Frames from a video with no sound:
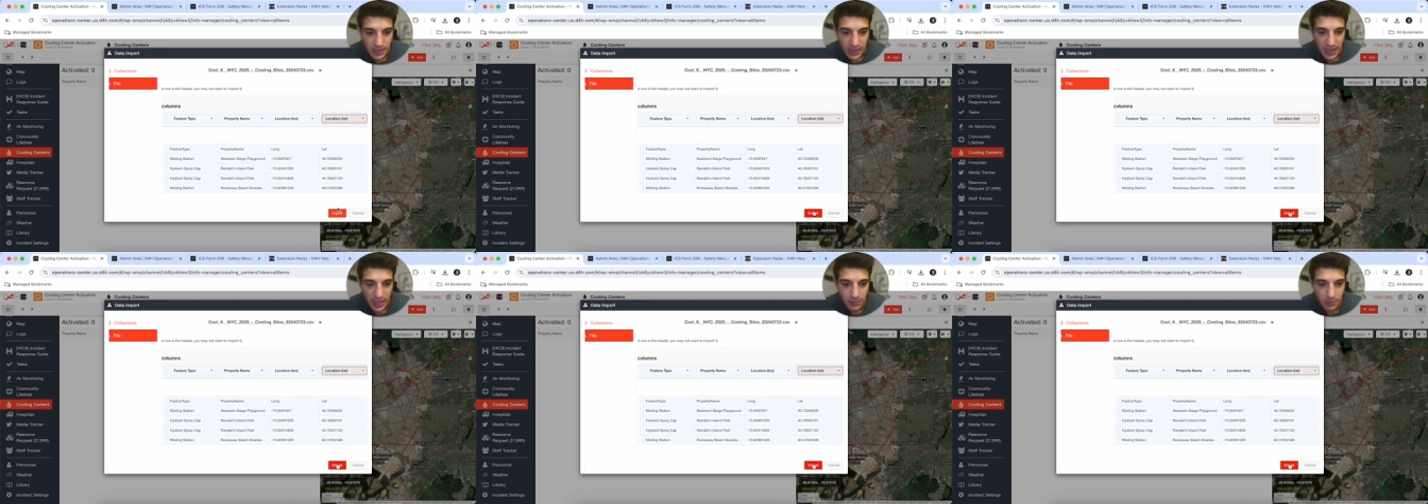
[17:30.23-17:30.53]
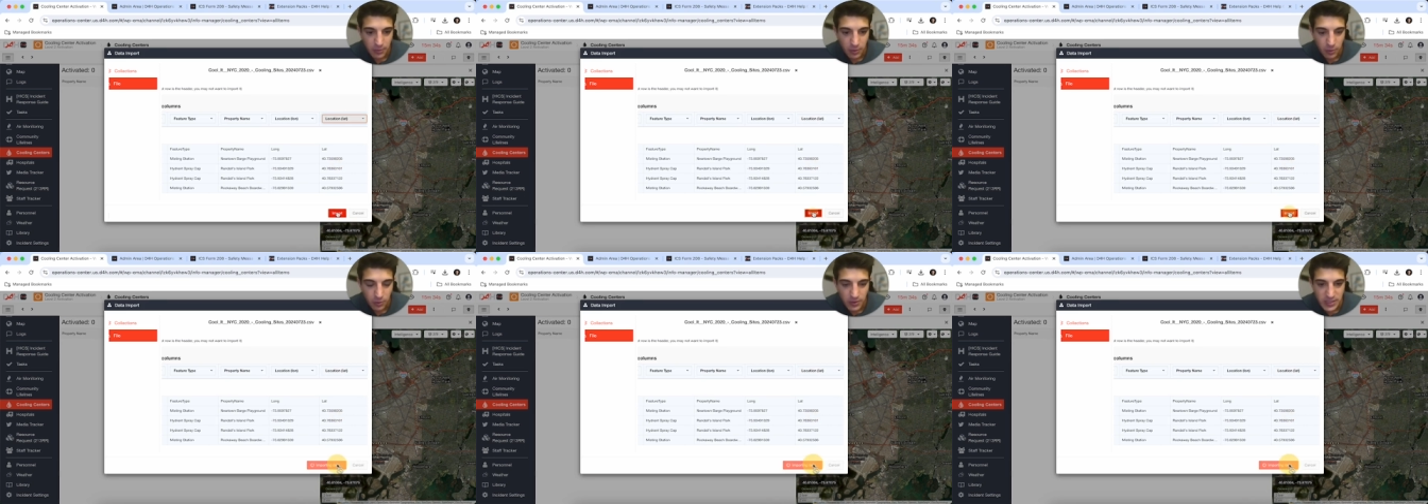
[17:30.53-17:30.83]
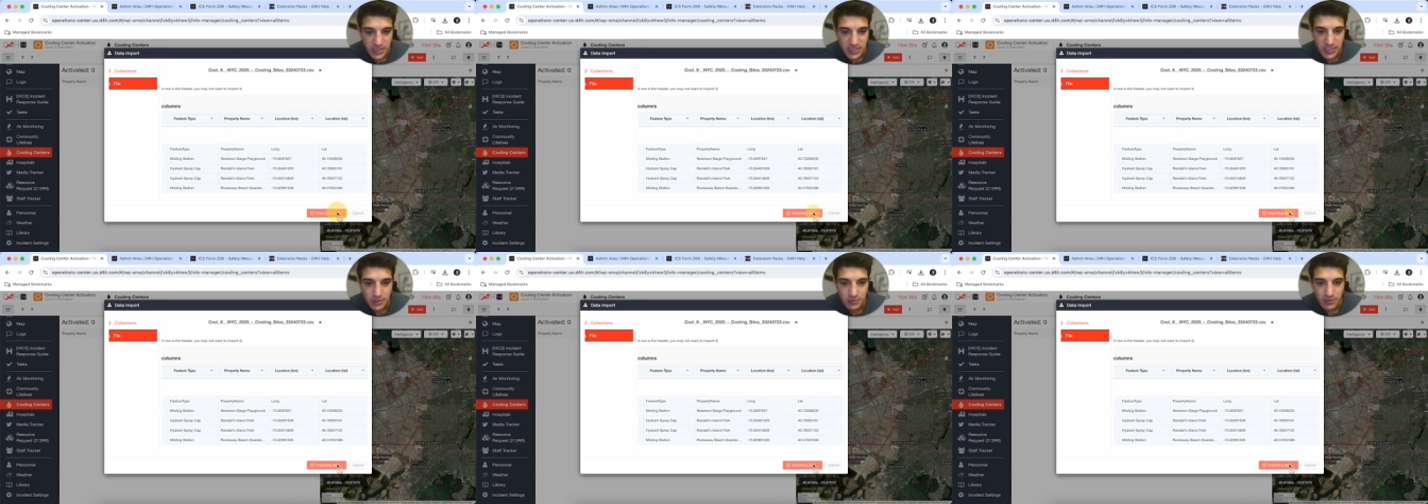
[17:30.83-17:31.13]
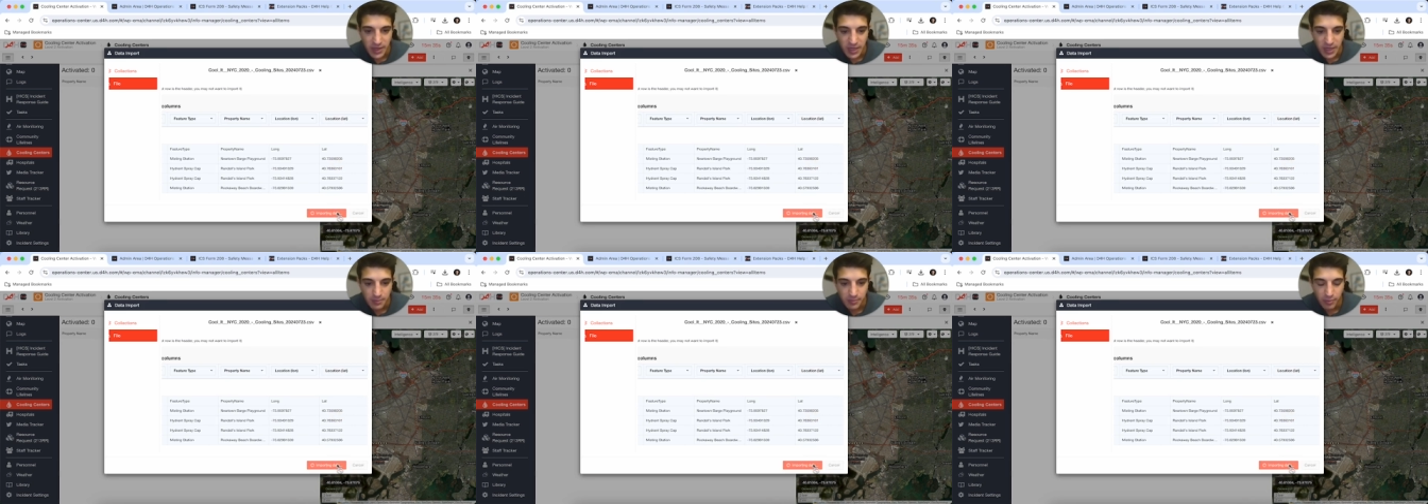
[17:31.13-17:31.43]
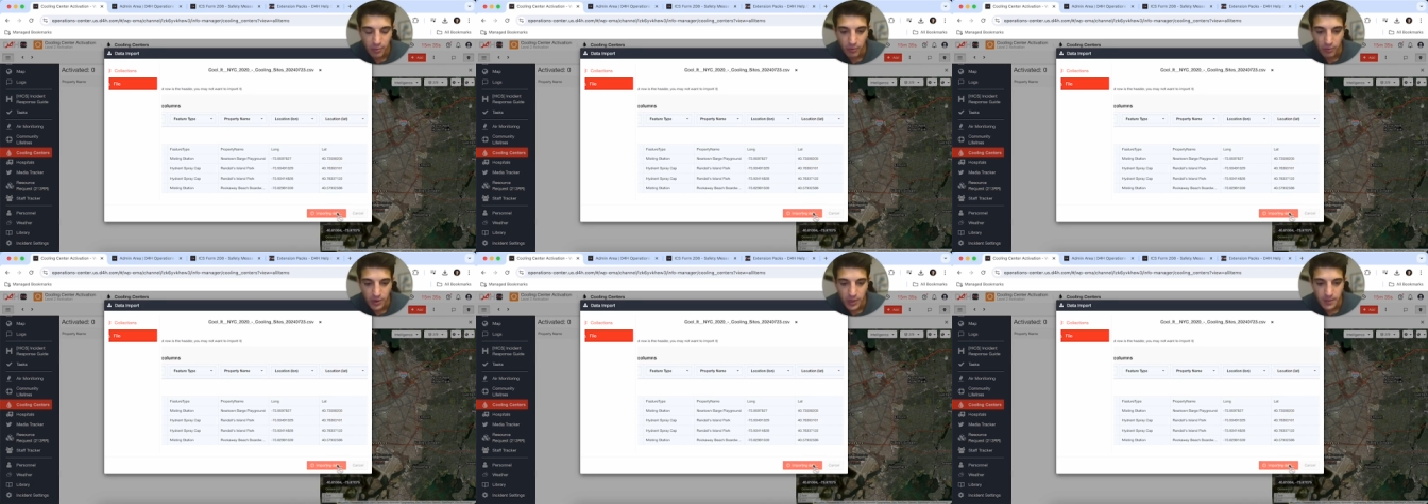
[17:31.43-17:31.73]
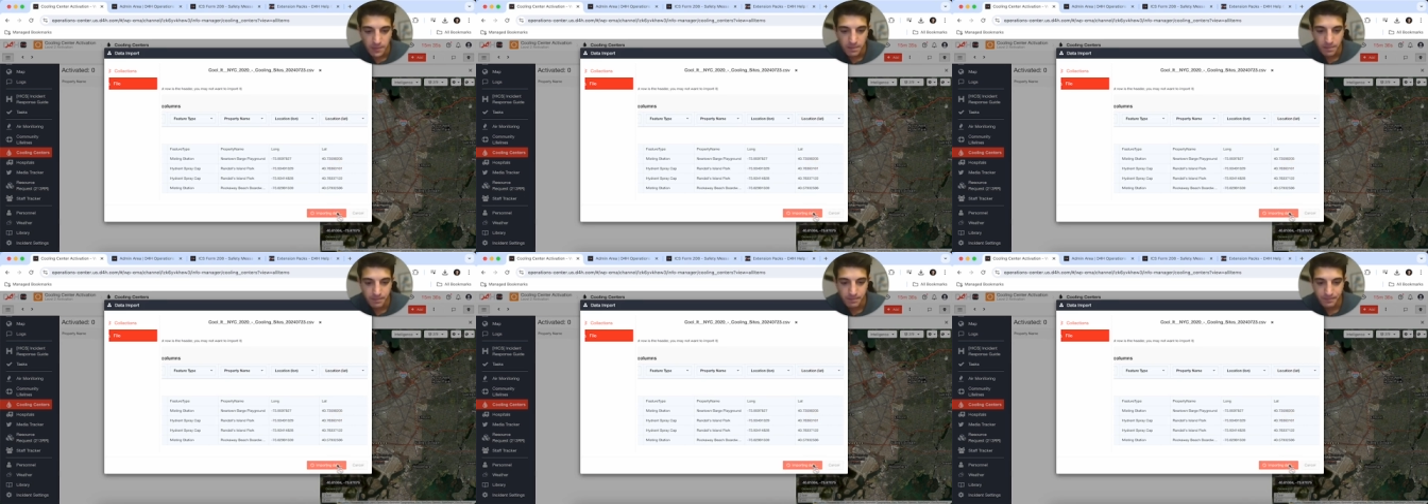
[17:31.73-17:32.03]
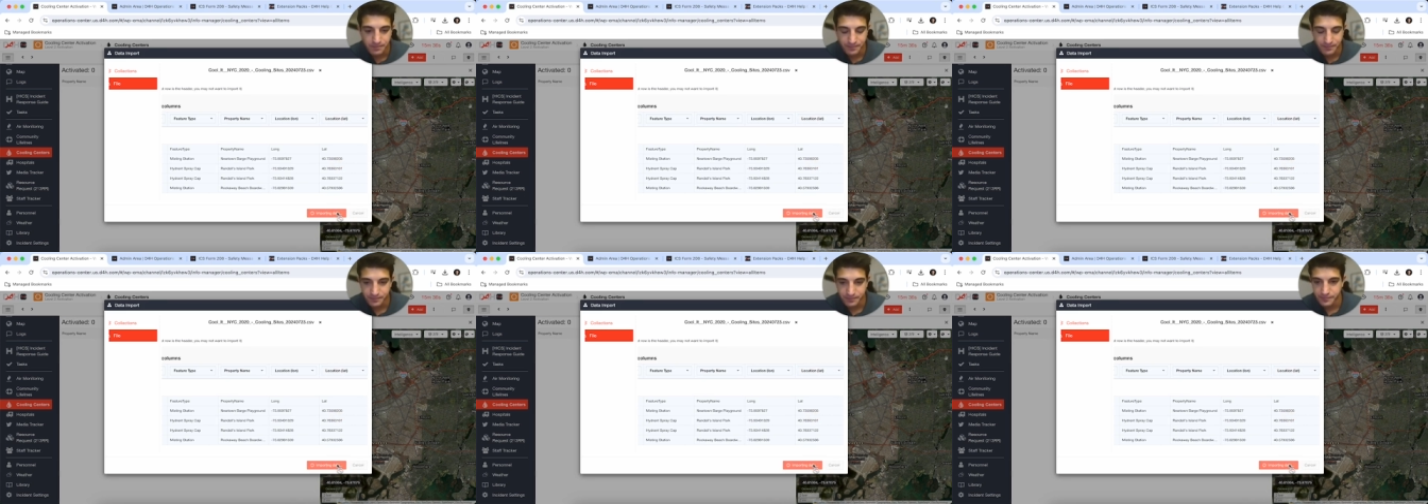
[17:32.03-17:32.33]
and we're going to import.
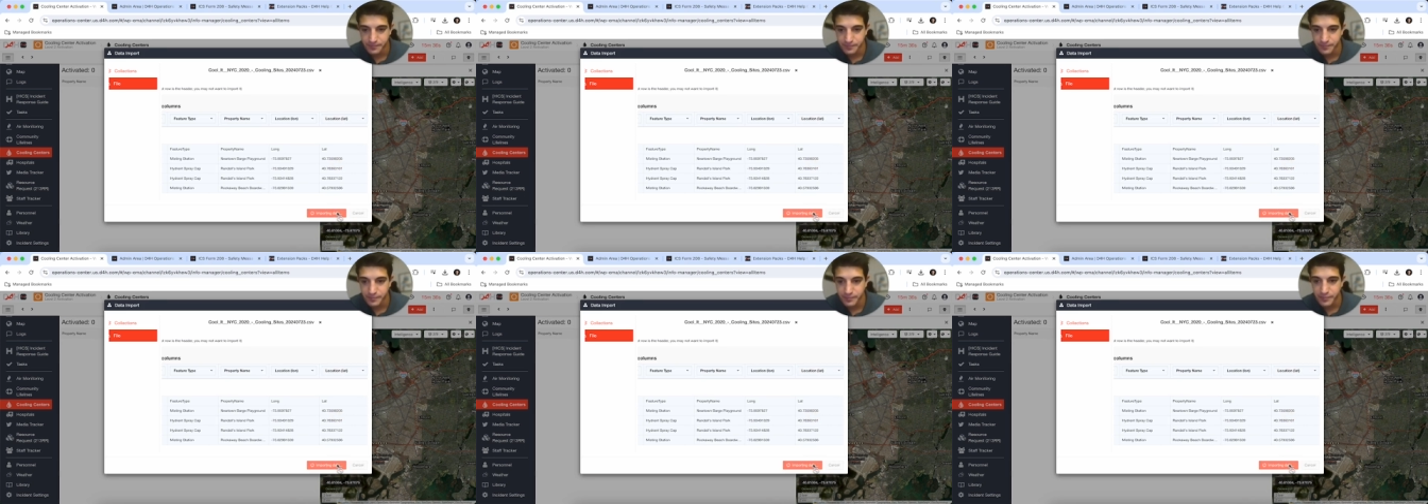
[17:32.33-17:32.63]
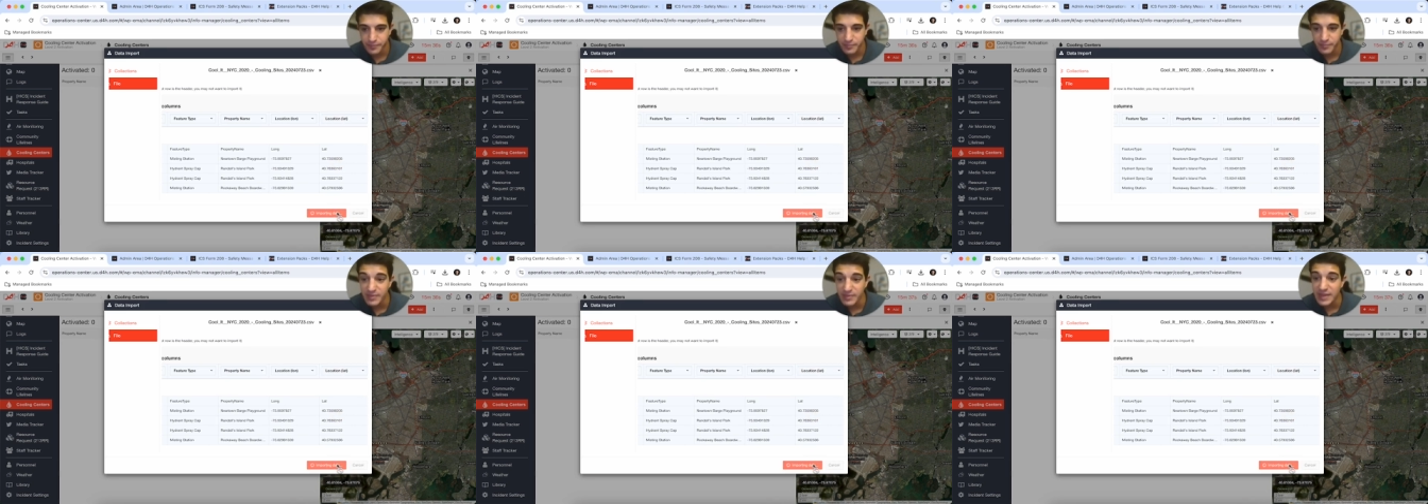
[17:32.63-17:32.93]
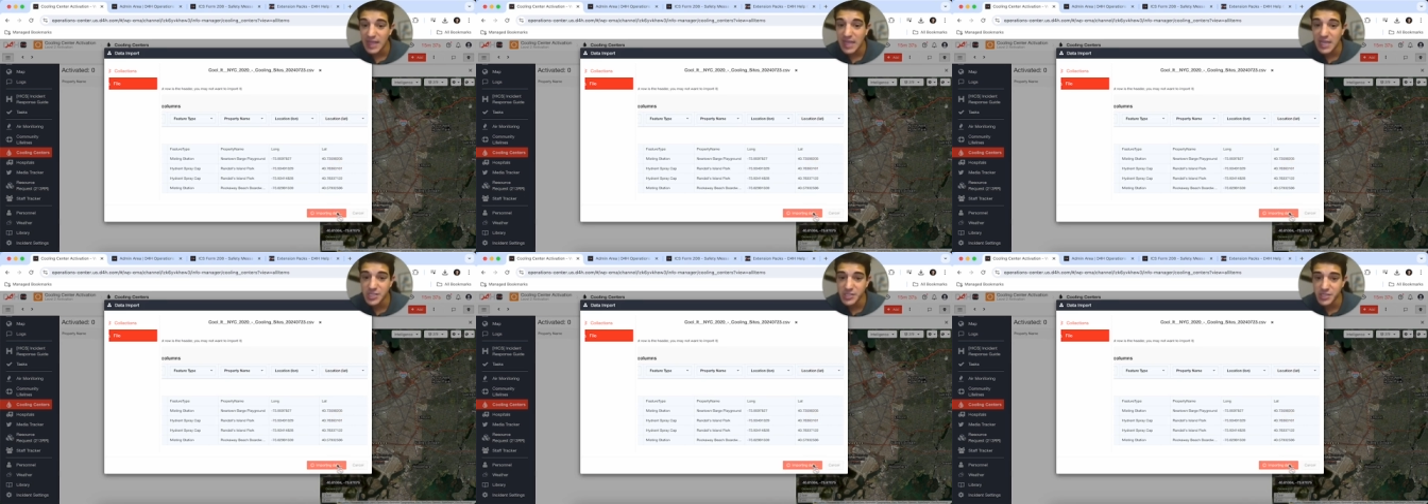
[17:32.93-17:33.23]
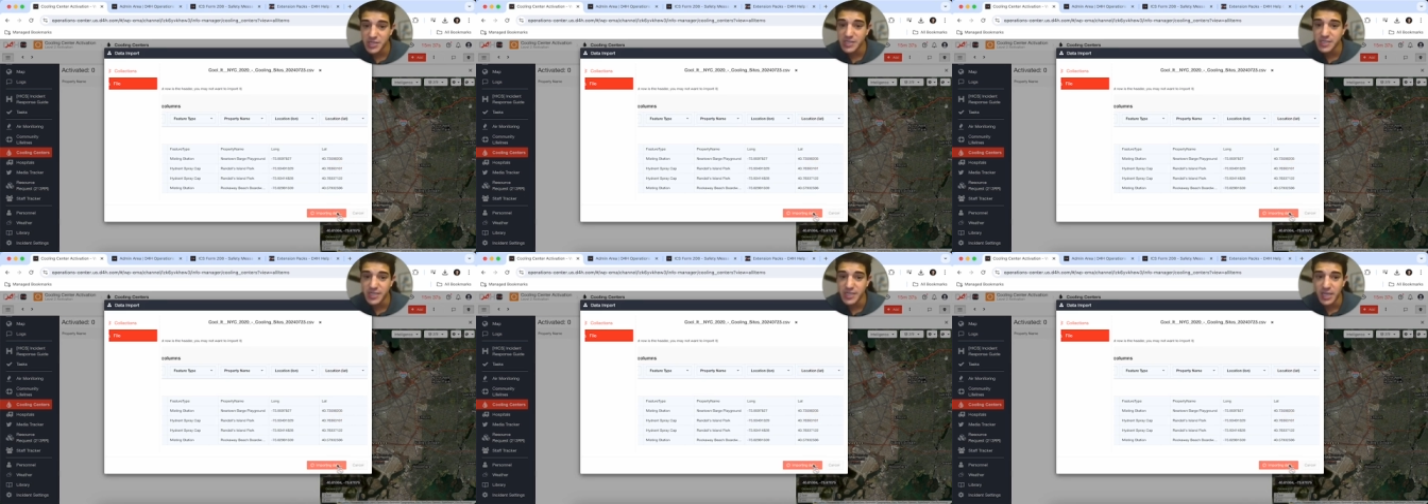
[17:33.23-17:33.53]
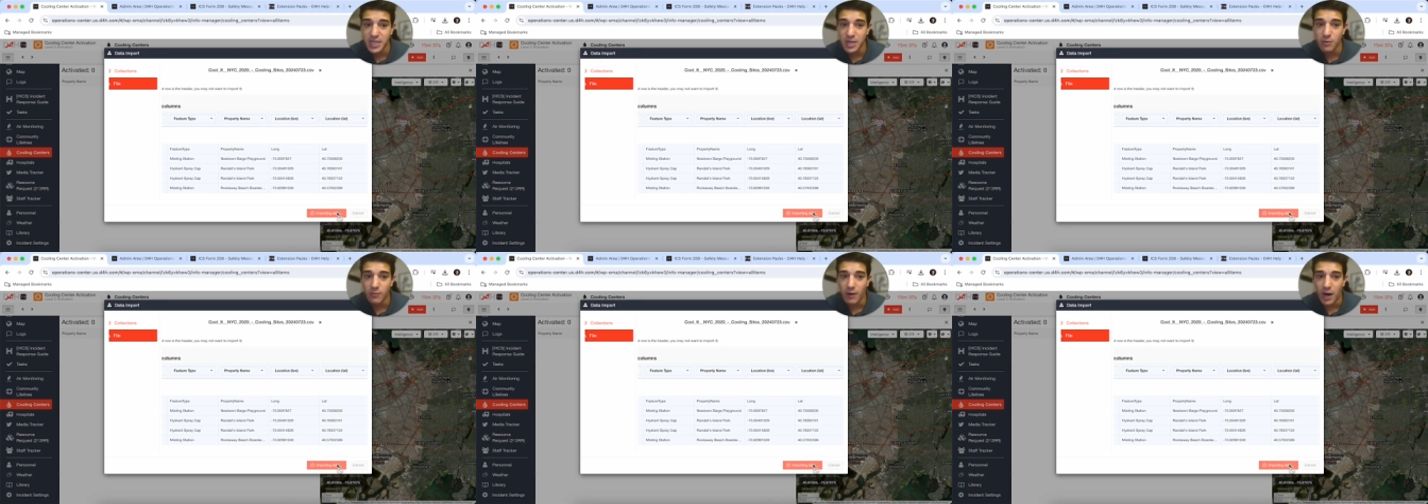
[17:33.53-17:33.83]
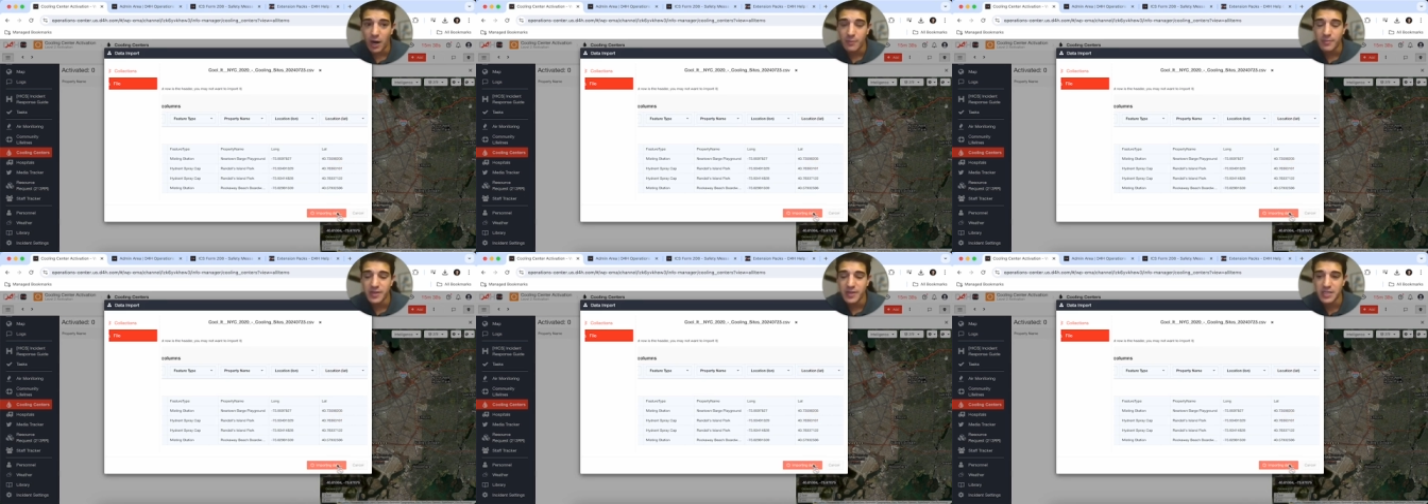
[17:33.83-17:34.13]
It's going to take a while because